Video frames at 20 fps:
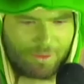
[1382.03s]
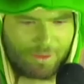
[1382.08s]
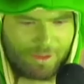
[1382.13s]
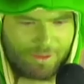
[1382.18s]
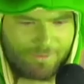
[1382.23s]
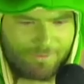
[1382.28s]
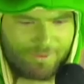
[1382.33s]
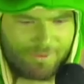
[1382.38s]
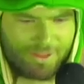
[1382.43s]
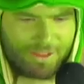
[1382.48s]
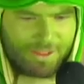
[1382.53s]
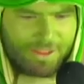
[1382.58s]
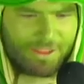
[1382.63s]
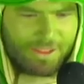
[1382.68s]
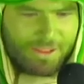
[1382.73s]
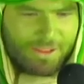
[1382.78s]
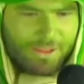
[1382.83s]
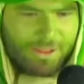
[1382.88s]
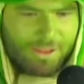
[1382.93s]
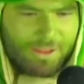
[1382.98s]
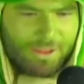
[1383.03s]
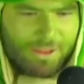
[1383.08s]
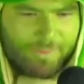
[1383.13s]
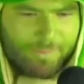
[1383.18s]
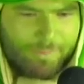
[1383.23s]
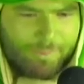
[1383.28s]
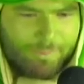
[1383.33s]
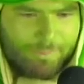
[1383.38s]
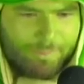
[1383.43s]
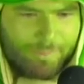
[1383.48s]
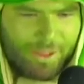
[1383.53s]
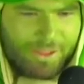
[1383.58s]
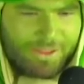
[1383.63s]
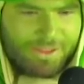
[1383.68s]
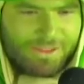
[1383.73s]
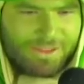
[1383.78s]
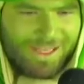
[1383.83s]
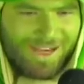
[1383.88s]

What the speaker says: the Philly punks,